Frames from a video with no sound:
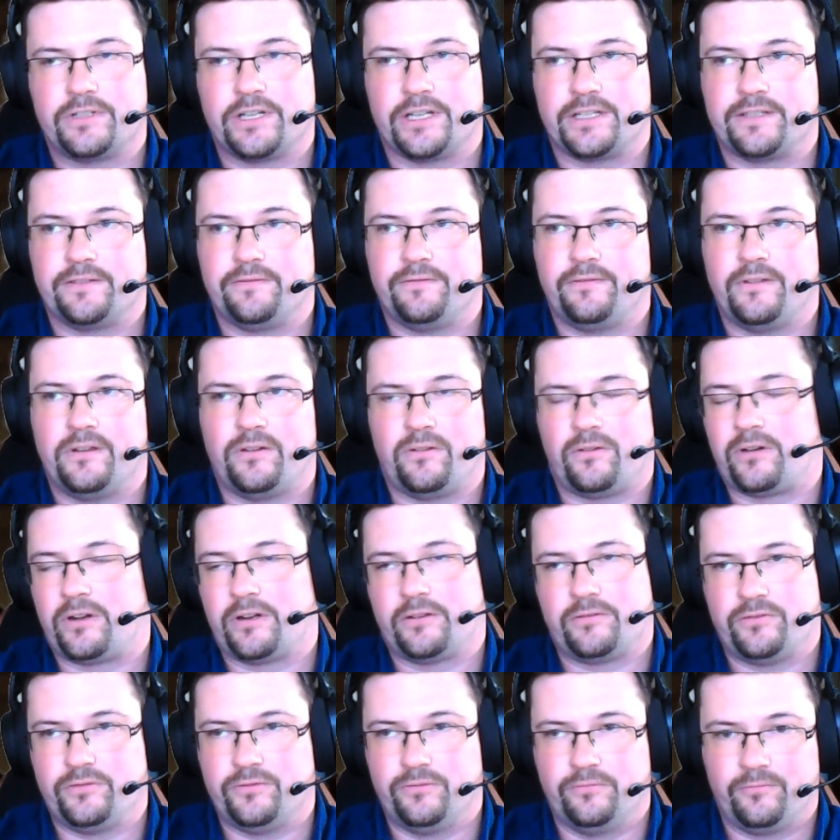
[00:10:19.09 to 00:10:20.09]
justify
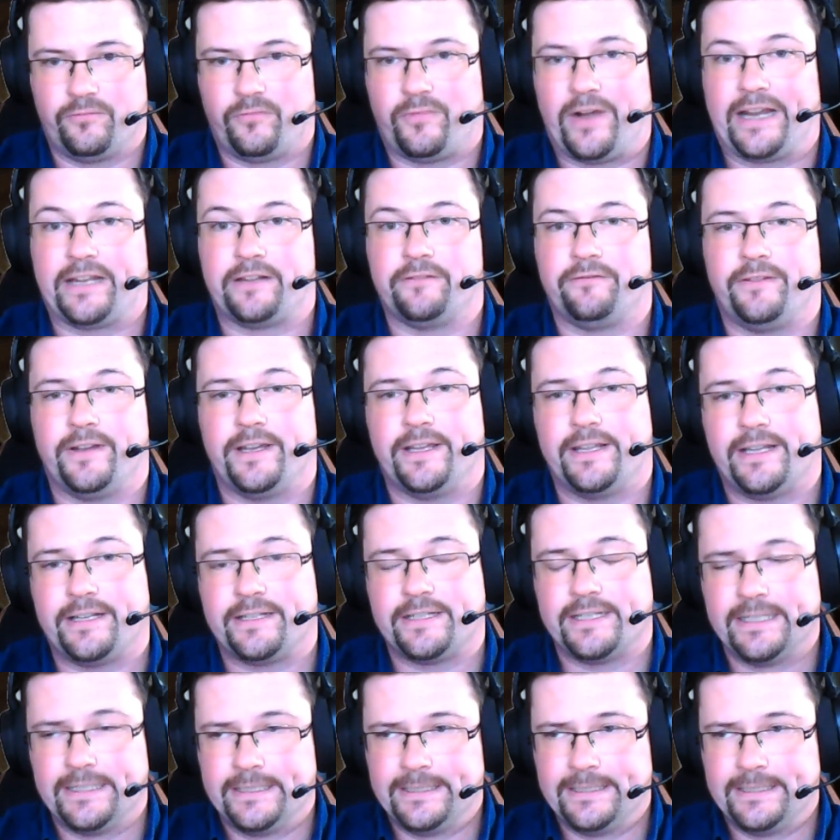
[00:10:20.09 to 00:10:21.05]
or to rectify that.